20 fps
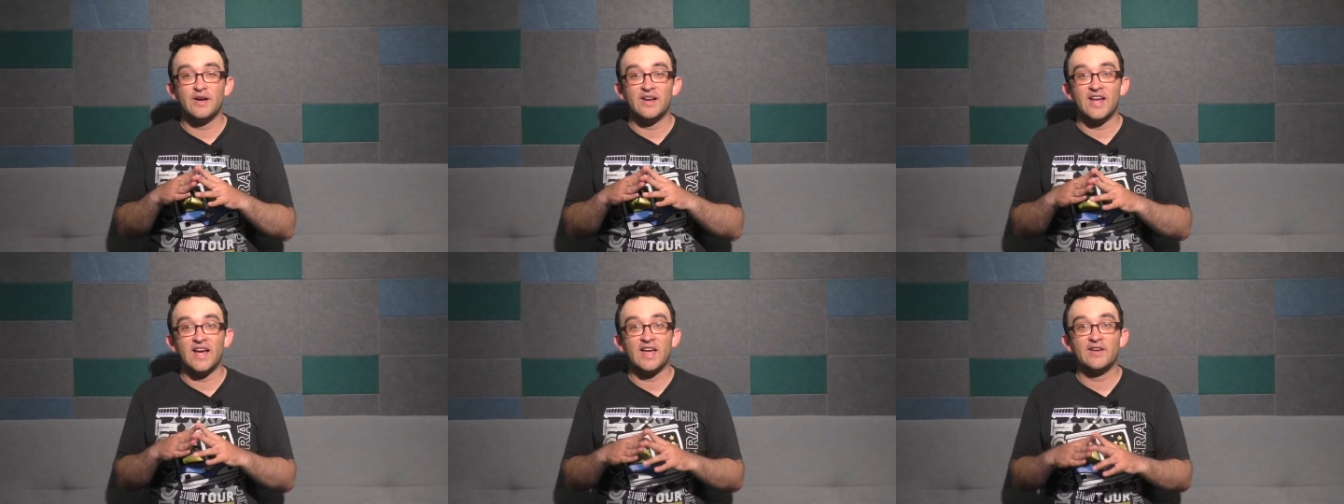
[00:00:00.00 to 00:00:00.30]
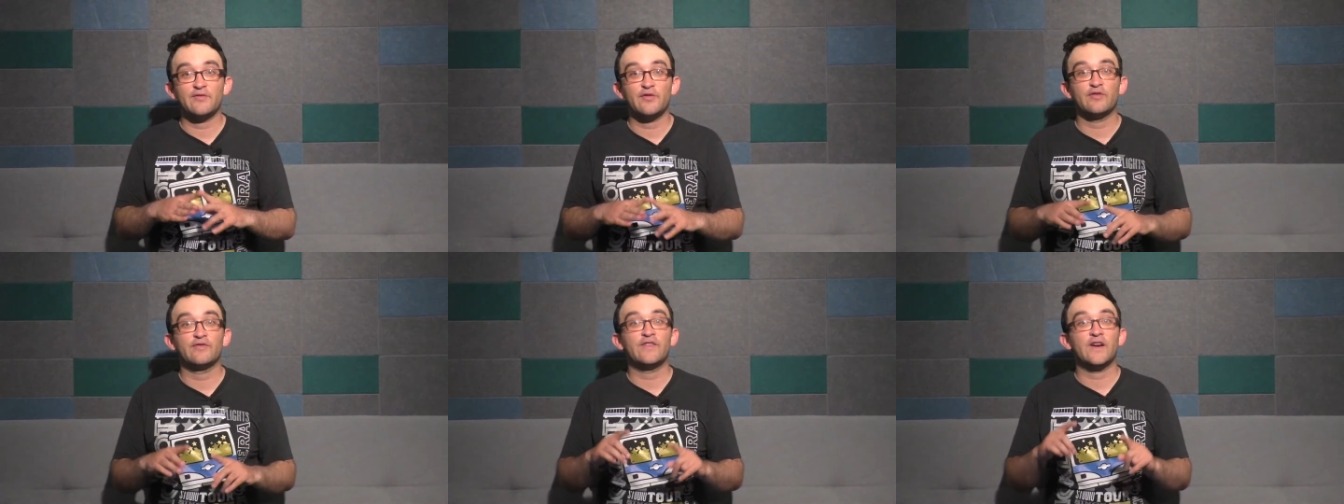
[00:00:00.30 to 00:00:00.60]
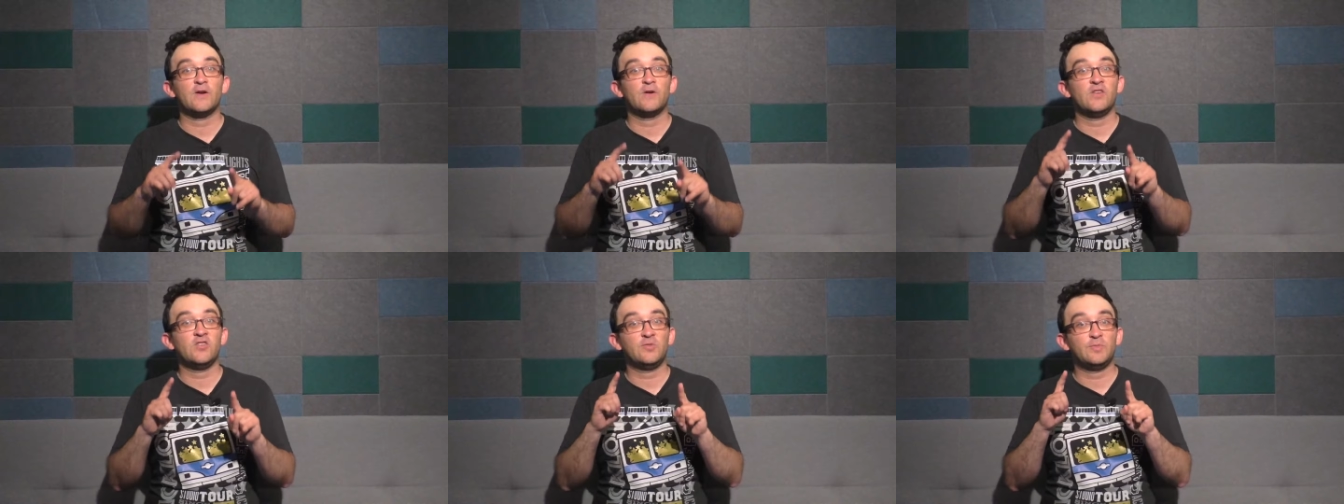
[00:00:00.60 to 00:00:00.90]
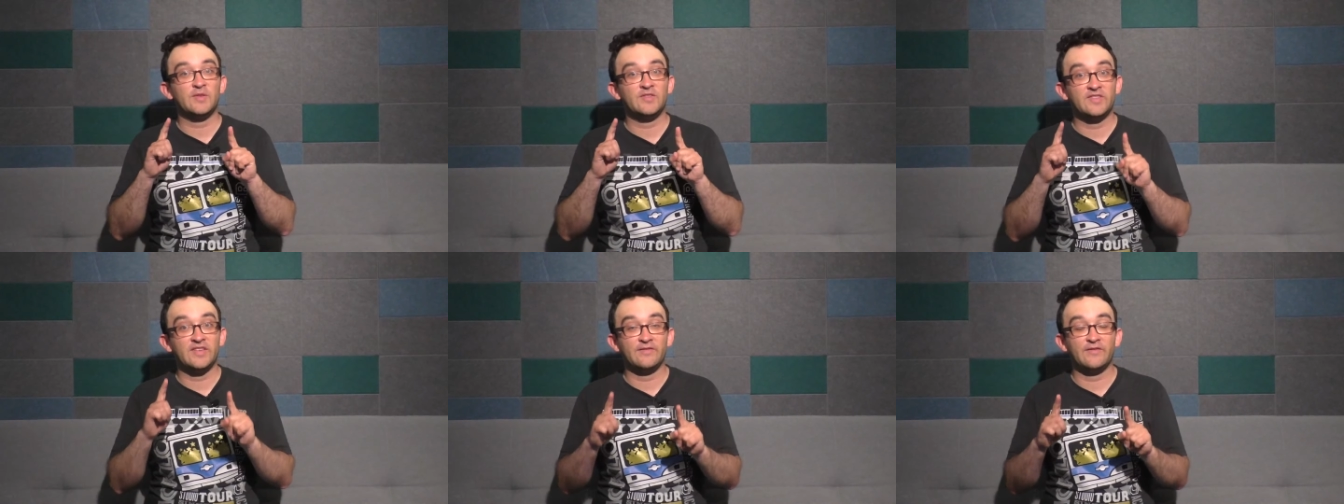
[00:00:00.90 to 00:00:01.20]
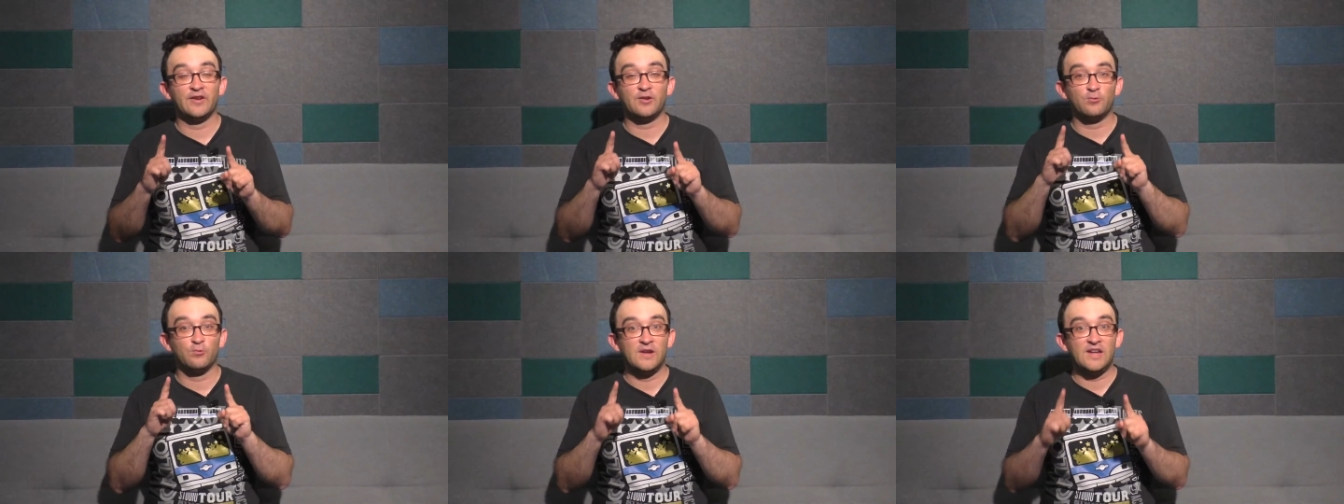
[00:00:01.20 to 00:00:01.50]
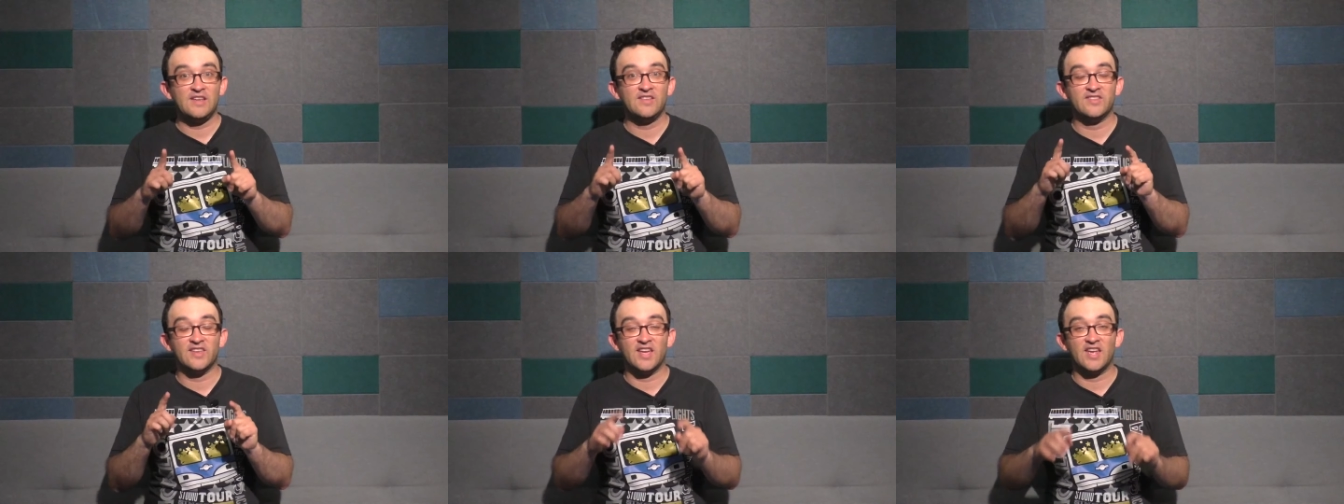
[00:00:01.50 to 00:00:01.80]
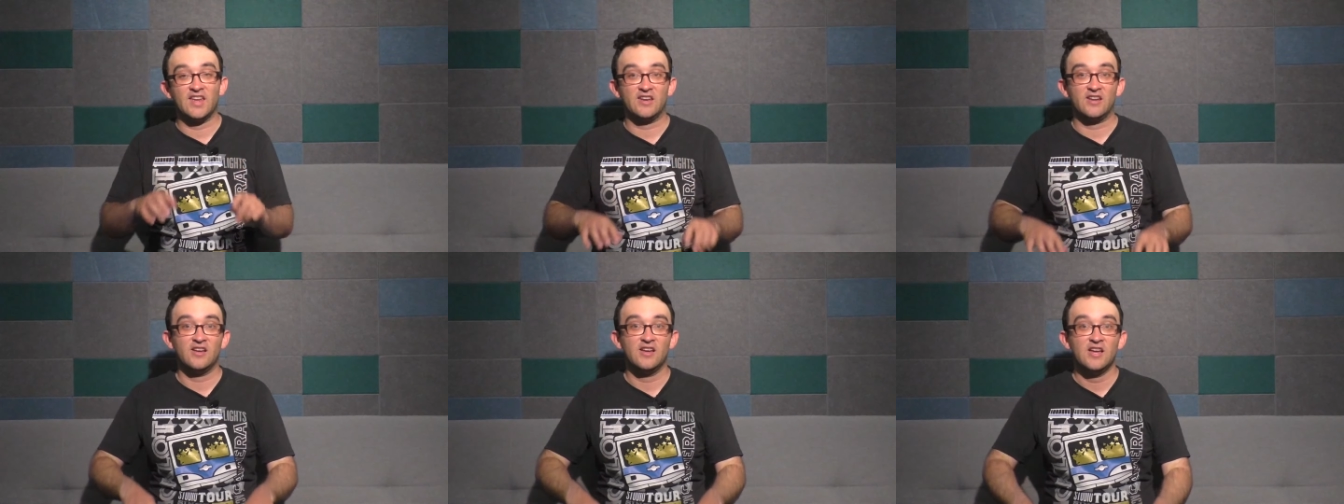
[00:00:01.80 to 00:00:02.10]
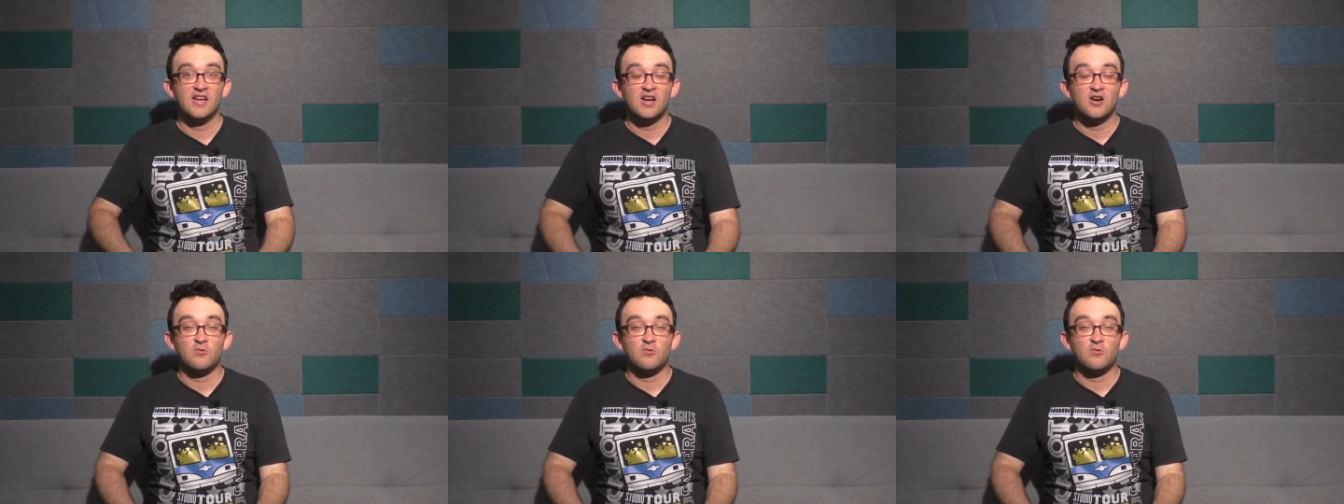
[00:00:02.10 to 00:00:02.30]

but I have a very specific reason